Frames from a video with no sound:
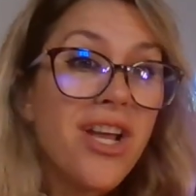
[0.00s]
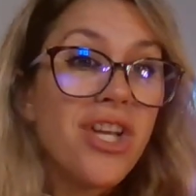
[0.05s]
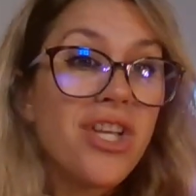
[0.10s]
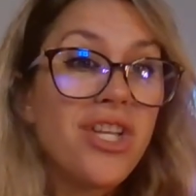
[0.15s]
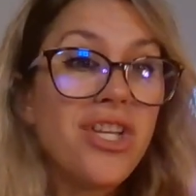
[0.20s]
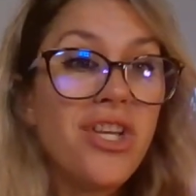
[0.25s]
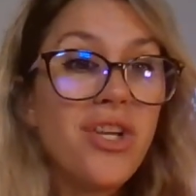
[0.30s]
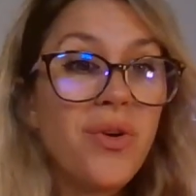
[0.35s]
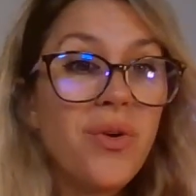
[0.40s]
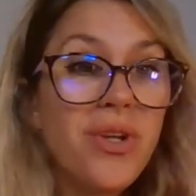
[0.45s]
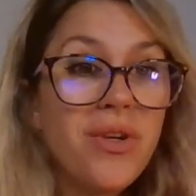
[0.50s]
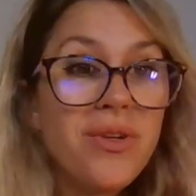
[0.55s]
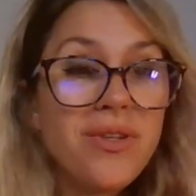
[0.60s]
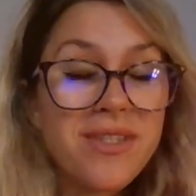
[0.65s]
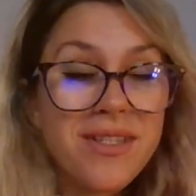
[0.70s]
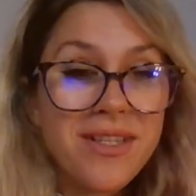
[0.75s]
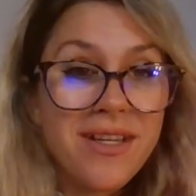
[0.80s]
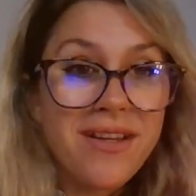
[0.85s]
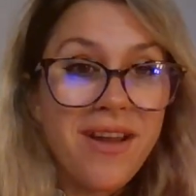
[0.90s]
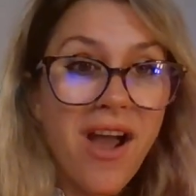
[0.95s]
you
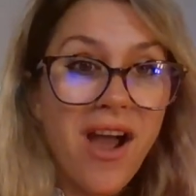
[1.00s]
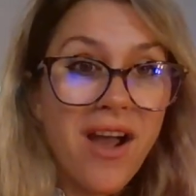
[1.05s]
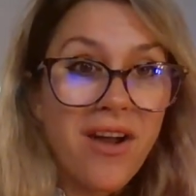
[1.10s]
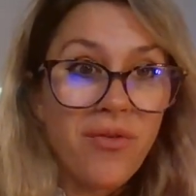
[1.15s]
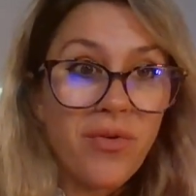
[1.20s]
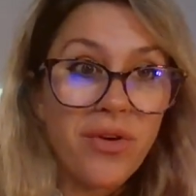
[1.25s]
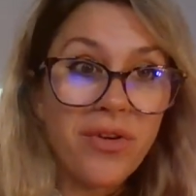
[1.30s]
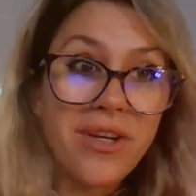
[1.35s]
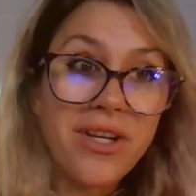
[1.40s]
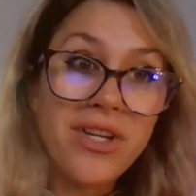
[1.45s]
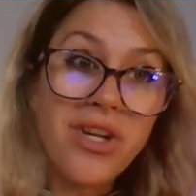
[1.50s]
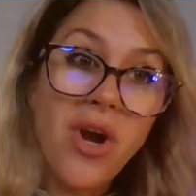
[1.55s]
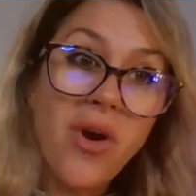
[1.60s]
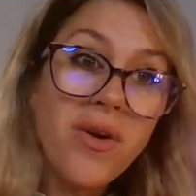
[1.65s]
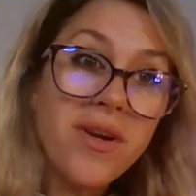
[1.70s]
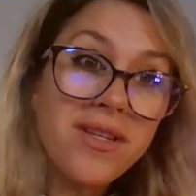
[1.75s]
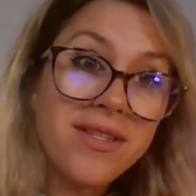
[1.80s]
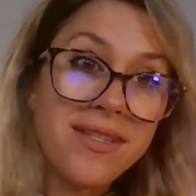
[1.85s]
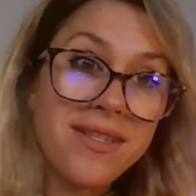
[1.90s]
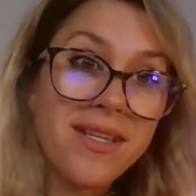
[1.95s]
used to not really
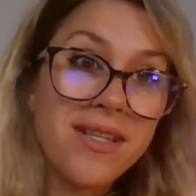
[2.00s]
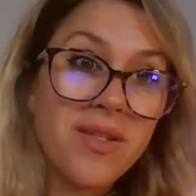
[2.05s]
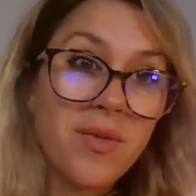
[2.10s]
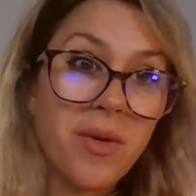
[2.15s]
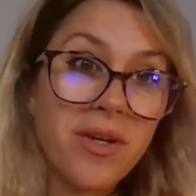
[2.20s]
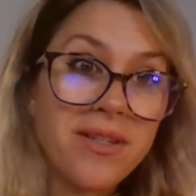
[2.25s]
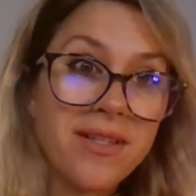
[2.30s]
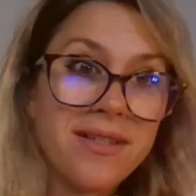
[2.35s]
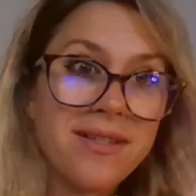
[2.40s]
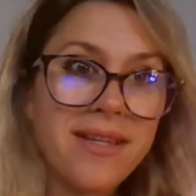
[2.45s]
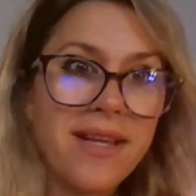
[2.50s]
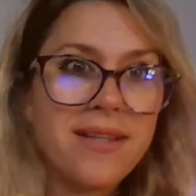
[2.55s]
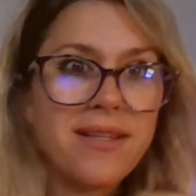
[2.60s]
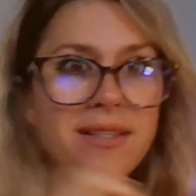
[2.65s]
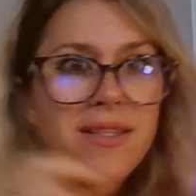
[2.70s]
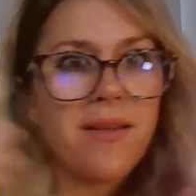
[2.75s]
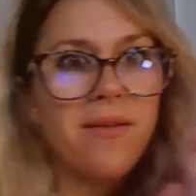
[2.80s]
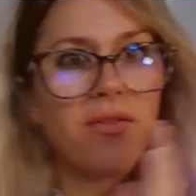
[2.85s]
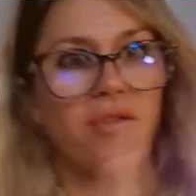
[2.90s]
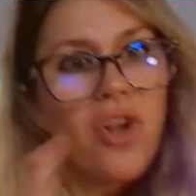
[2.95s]
notice these words and
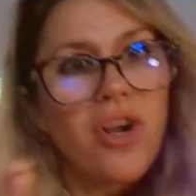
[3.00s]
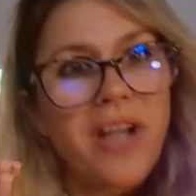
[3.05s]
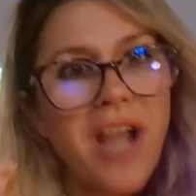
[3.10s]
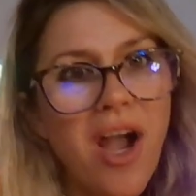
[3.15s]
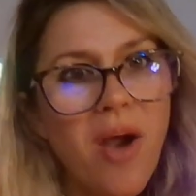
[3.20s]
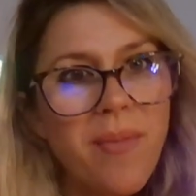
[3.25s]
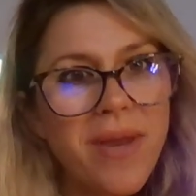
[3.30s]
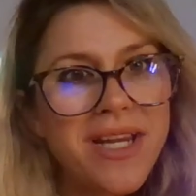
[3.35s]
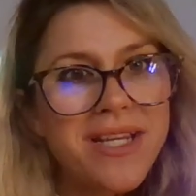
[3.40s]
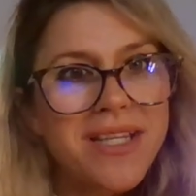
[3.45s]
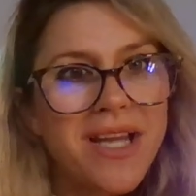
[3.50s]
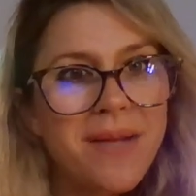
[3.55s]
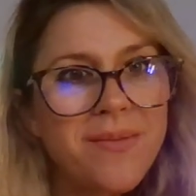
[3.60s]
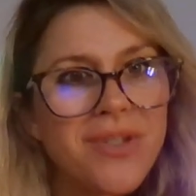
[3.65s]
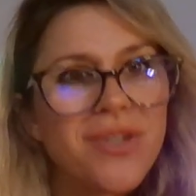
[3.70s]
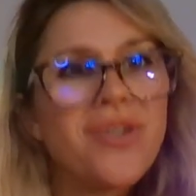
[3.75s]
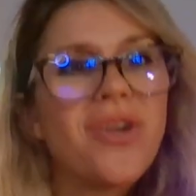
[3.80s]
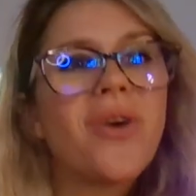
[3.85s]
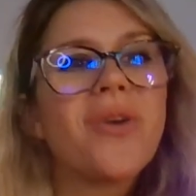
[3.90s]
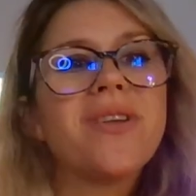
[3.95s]
sentences. Look how many
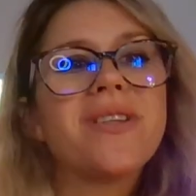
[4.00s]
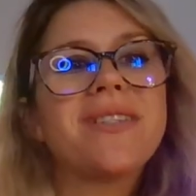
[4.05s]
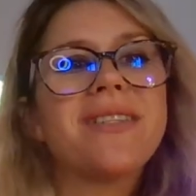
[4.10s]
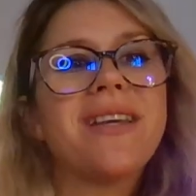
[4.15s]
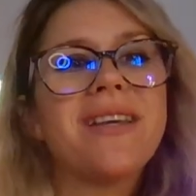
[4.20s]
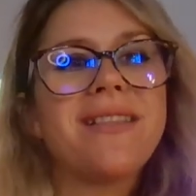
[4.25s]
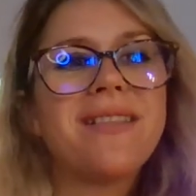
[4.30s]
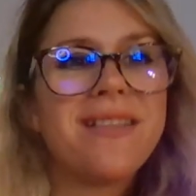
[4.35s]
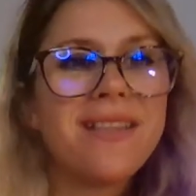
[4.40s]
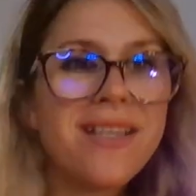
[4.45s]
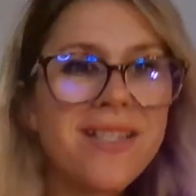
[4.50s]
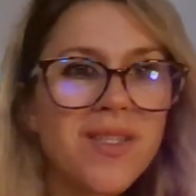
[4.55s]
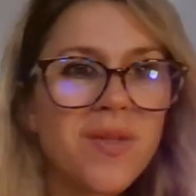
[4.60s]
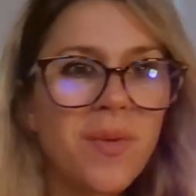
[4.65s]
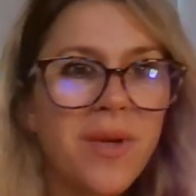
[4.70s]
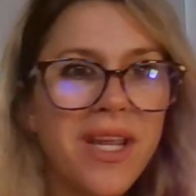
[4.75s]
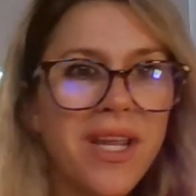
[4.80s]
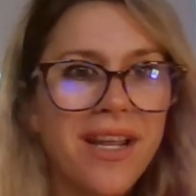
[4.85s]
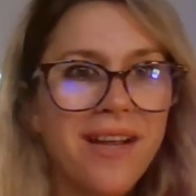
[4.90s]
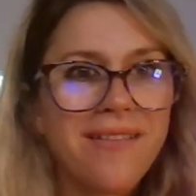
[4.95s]
times you noticed it this
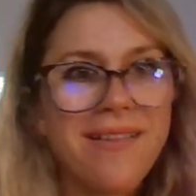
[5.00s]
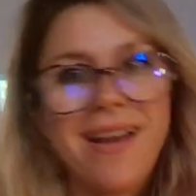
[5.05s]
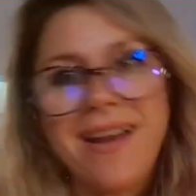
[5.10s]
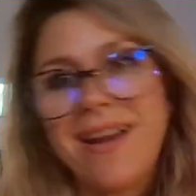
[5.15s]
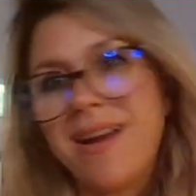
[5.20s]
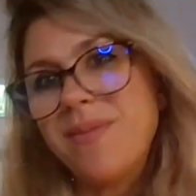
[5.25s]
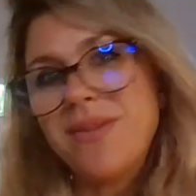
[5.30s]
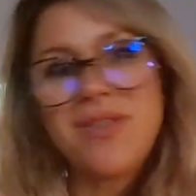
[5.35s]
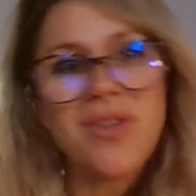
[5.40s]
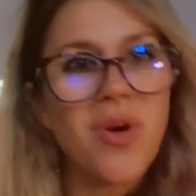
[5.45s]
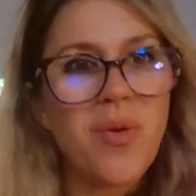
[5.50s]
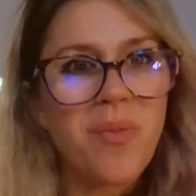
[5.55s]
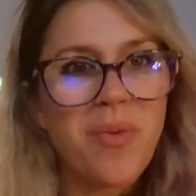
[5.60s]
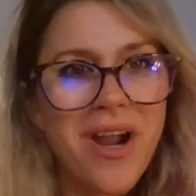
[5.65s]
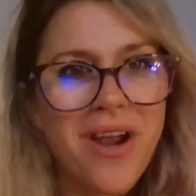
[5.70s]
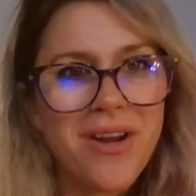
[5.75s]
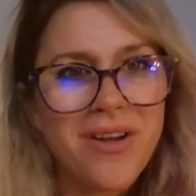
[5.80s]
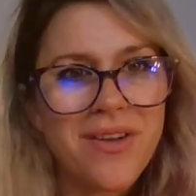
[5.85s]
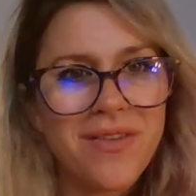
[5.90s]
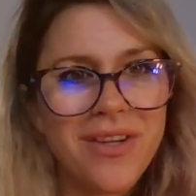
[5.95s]
week. Like, I'm so
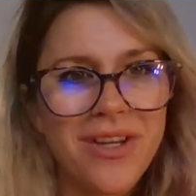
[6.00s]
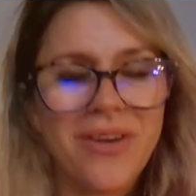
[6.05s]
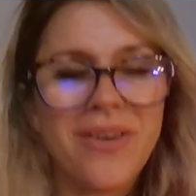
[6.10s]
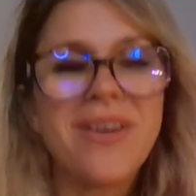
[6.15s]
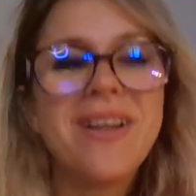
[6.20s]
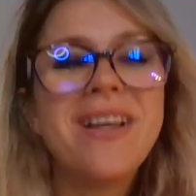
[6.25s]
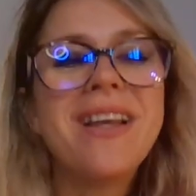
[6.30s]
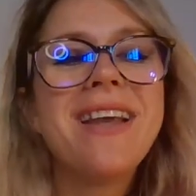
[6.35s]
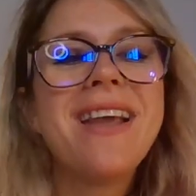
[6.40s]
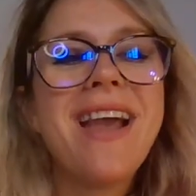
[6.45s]
proud of you.